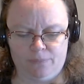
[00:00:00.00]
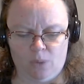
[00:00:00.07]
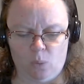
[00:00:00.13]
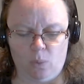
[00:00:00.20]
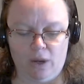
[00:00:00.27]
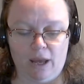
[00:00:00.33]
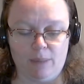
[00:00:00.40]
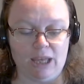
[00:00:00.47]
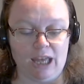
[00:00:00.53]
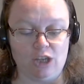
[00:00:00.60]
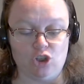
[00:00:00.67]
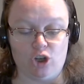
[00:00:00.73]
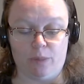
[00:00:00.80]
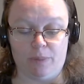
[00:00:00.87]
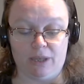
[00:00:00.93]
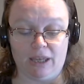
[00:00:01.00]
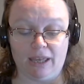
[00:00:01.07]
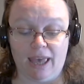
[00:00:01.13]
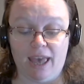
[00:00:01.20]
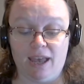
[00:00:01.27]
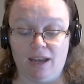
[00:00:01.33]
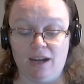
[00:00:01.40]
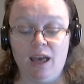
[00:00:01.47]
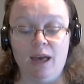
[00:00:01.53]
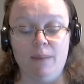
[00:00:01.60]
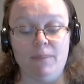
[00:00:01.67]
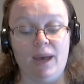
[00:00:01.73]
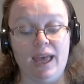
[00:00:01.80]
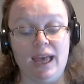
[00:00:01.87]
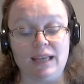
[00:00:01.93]
When I began chopping again,
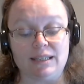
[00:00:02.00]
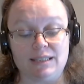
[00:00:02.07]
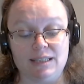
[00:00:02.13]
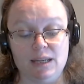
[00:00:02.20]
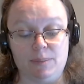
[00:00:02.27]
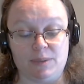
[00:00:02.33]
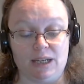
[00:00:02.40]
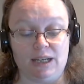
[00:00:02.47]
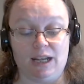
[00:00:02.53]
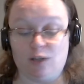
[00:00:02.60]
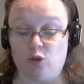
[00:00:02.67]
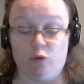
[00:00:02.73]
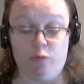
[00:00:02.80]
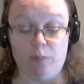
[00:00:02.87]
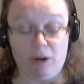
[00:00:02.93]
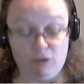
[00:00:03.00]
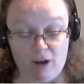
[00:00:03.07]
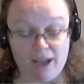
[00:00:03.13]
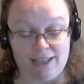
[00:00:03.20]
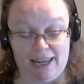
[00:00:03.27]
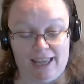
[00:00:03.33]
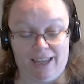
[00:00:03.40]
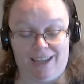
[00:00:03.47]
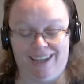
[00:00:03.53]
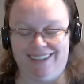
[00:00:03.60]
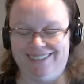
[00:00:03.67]
my axe slipped and cut off my right leg.